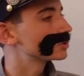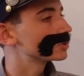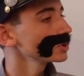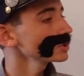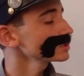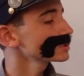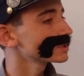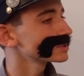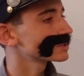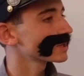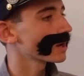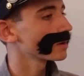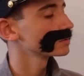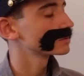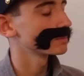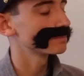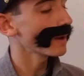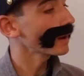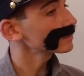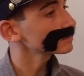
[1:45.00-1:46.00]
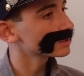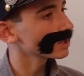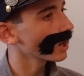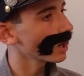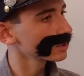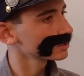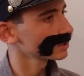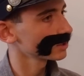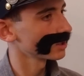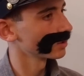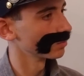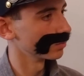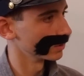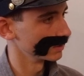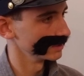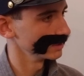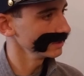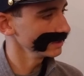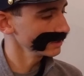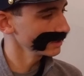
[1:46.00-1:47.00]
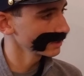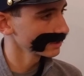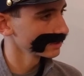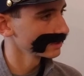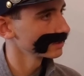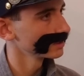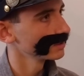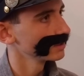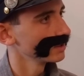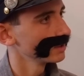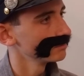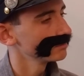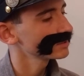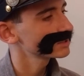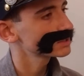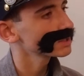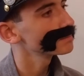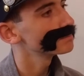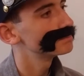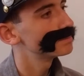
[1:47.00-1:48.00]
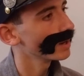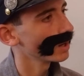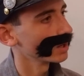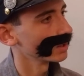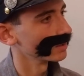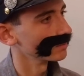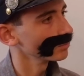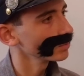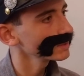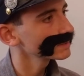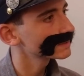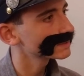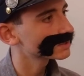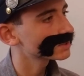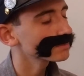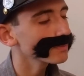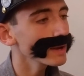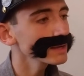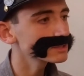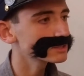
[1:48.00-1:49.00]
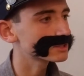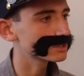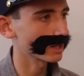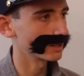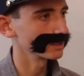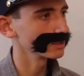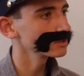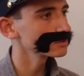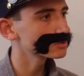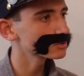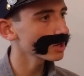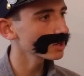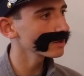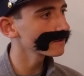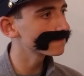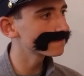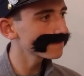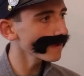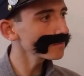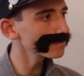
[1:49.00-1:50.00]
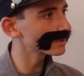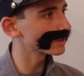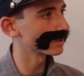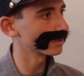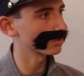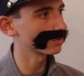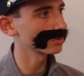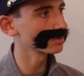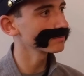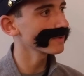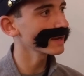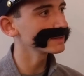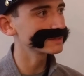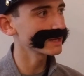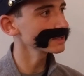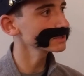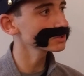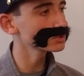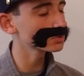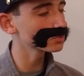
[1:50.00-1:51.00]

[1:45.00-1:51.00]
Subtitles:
Just as I was about to utter a word, Mr. Burnham went into my study and started fumbling through my desk